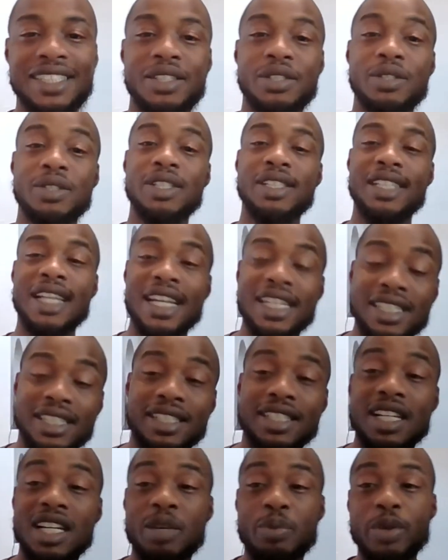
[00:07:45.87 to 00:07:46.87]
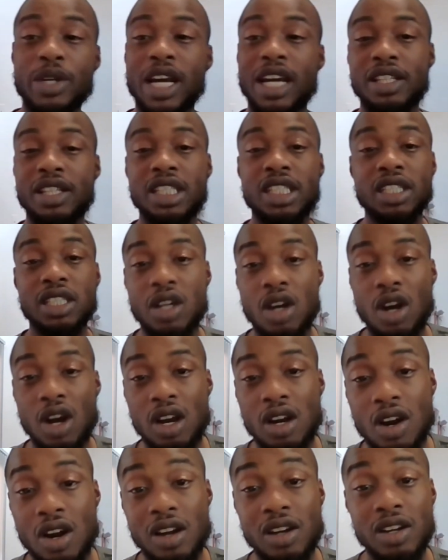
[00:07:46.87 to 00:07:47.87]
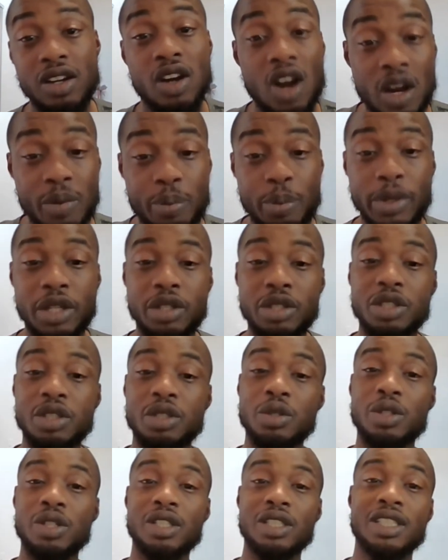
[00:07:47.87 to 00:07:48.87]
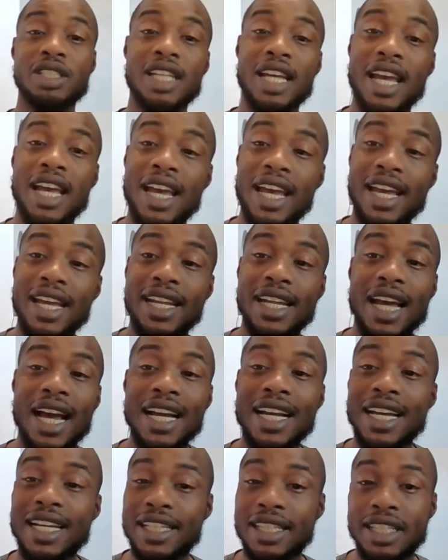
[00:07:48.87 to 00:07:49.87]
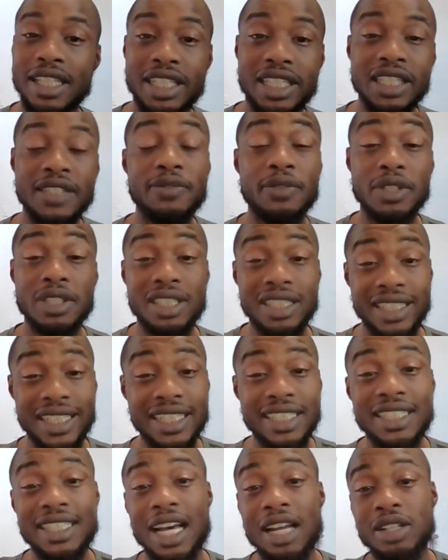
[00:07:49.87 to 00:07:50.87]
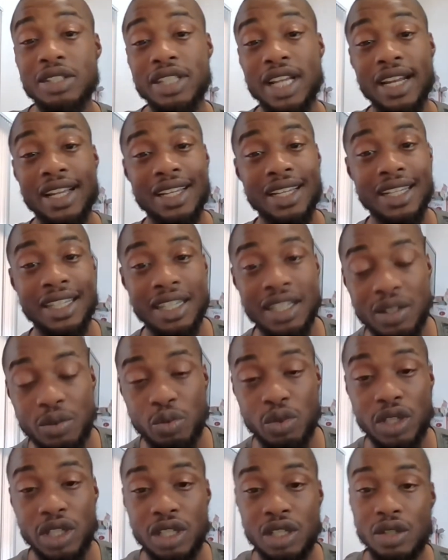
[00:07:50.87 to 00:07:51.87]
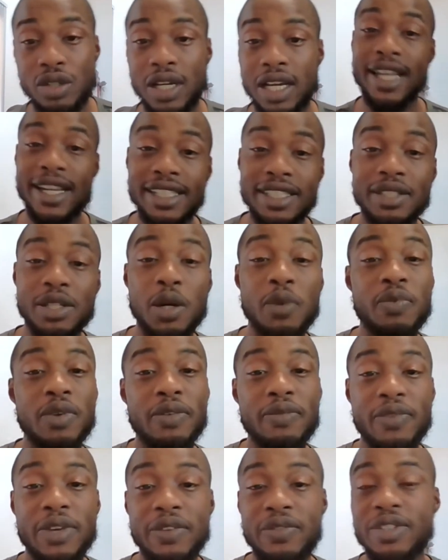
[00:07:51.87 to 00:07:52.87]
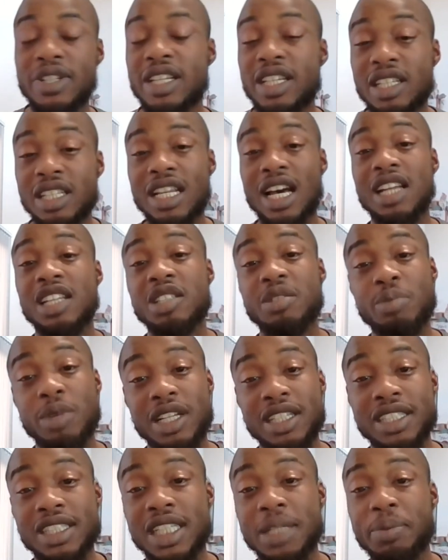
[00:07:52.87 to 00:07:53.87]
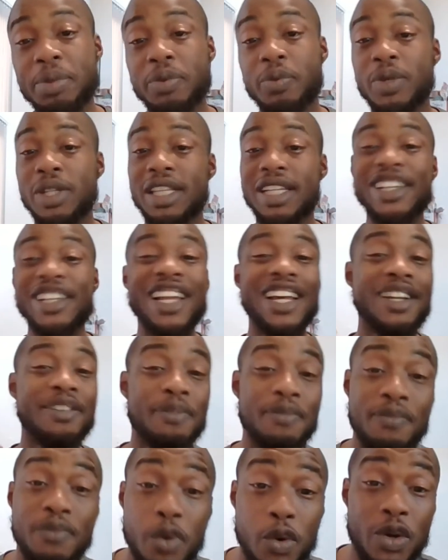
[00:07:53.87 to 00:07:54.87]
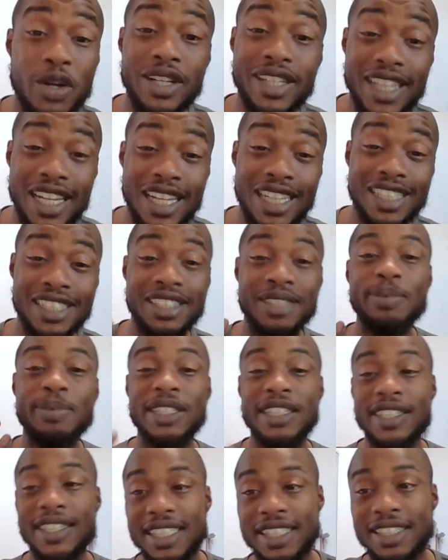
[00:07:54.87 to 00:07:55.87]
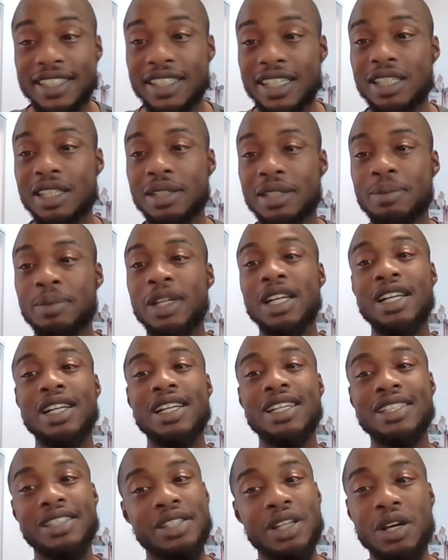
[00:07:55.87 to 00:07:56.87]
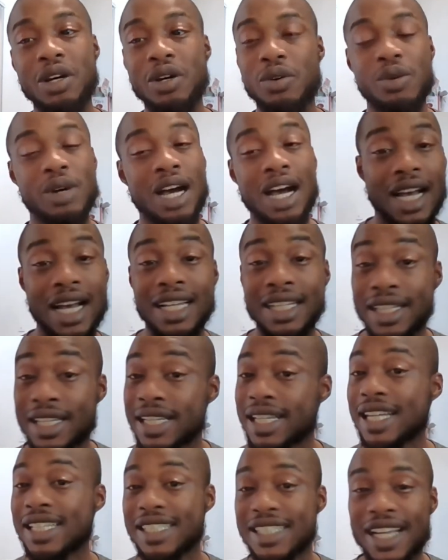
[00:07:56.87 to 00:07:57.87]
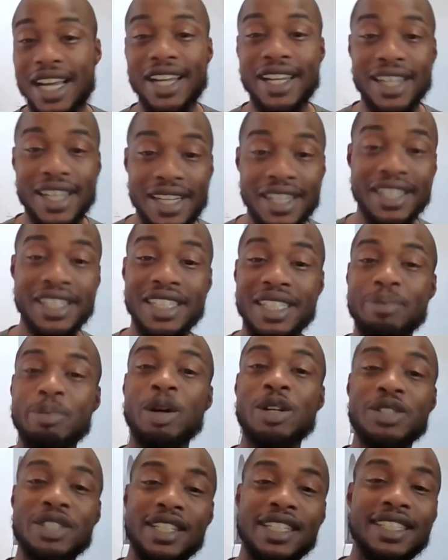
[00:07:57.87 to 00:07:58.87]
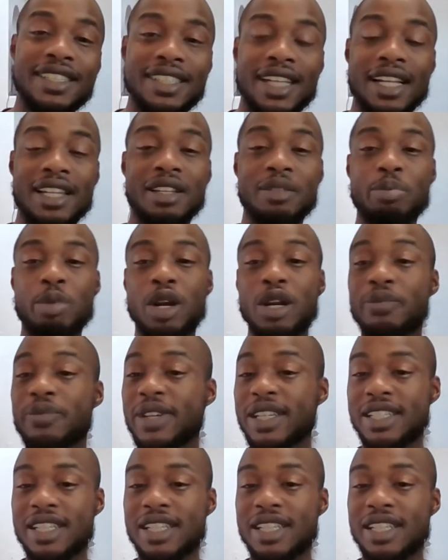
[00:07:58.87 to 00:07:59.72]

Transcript: so next up we got these Carhartt carpenter shorts, and I got these for $6 at a Goodwill. They sold for $15 plus shipping within like 4 days of me listing them. So I think I just got lucky posting these at the perfect